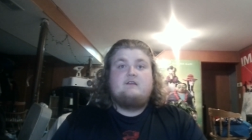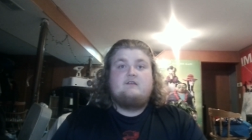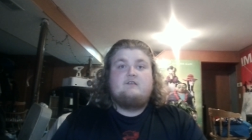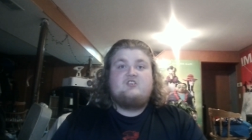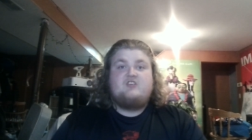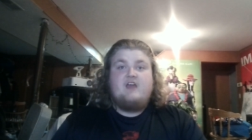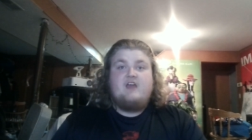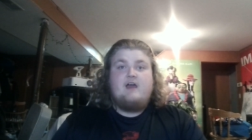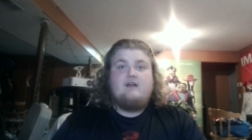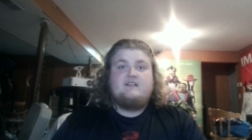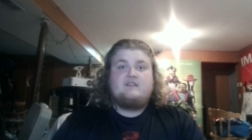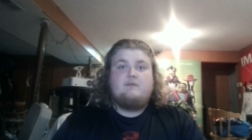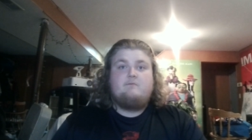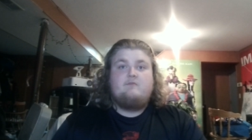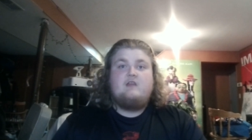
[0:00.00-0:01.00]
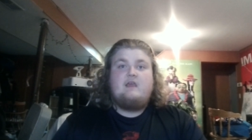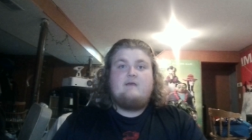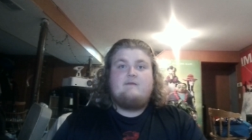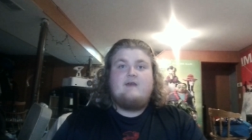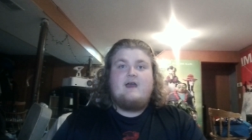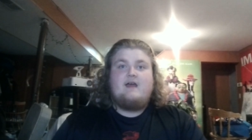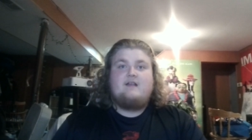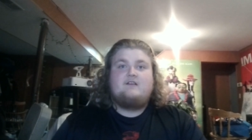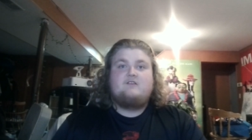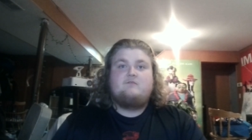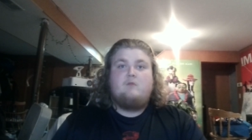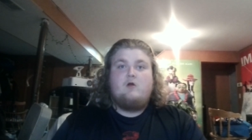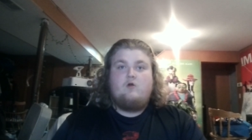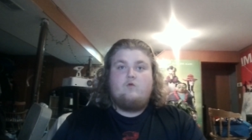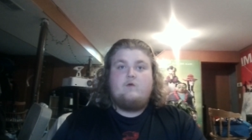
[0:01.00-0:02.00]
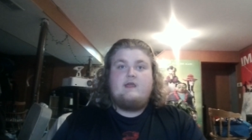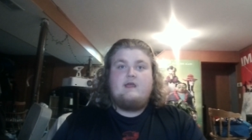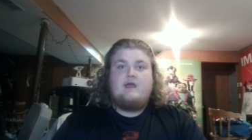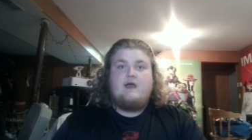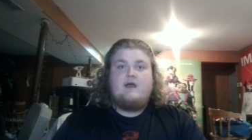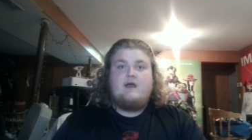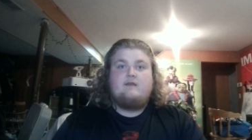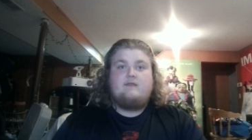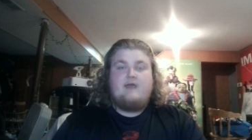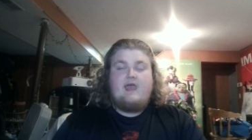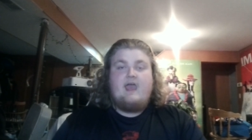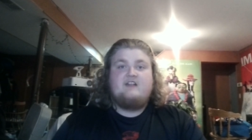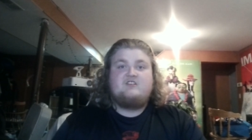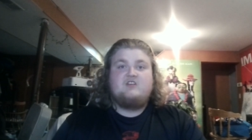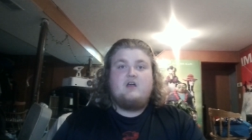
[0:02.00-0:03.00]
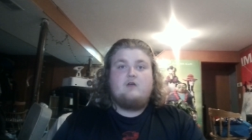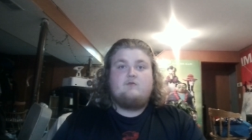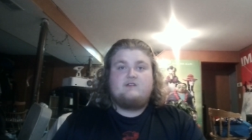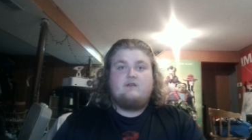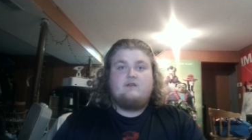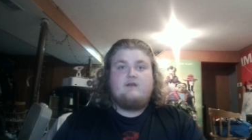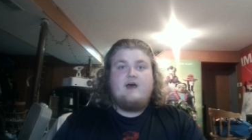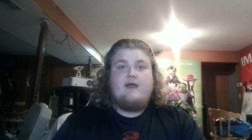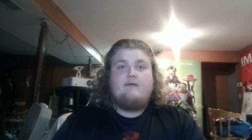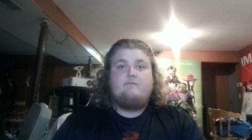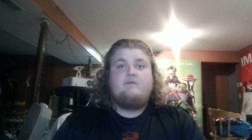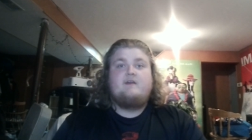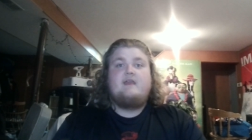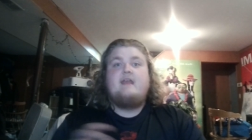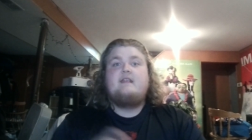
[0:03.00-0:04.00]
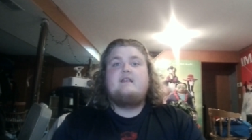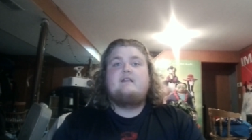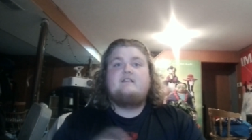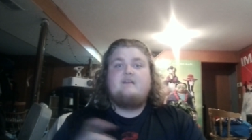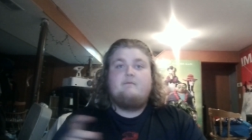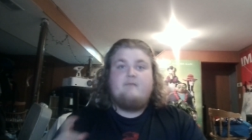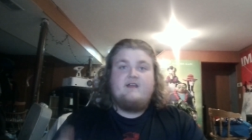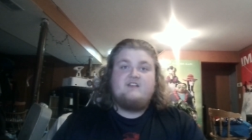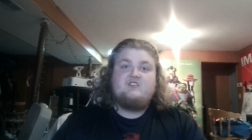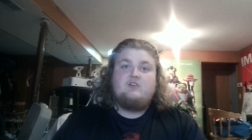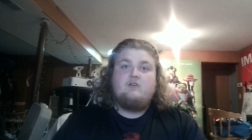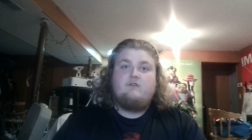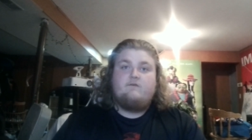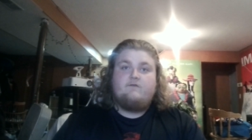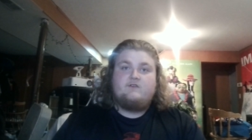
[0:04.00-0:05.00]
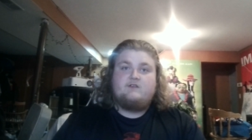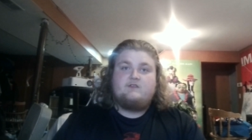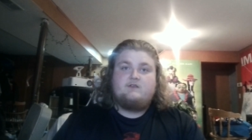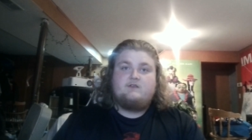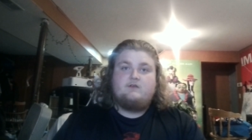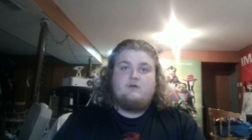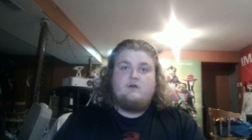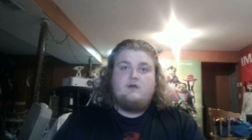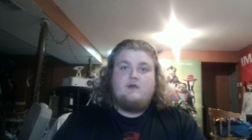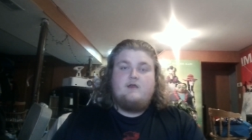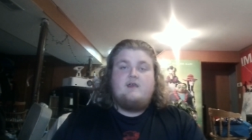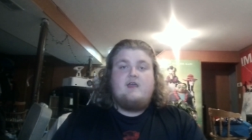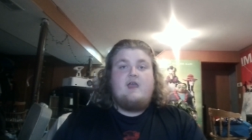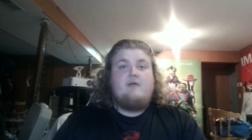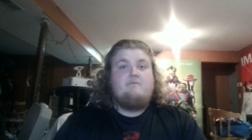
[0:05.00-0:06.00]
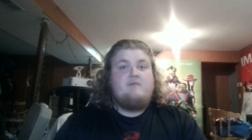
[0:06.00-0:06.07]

Shadow doesn't believe that Maria the Hedgehog was alive, but in the Dimension Universe. And